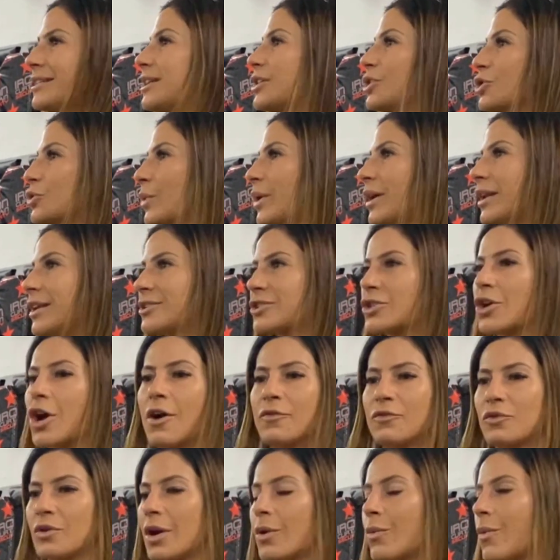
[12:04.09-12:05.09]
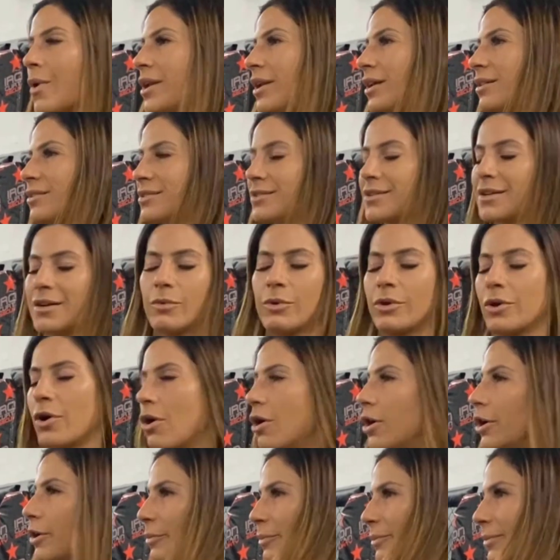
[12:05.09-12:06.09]
enjoy it. So after I won, I was just like, I want to go
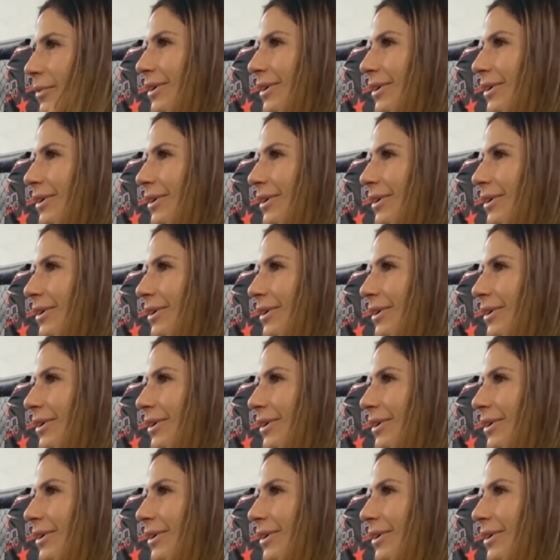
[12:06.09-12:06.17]
home.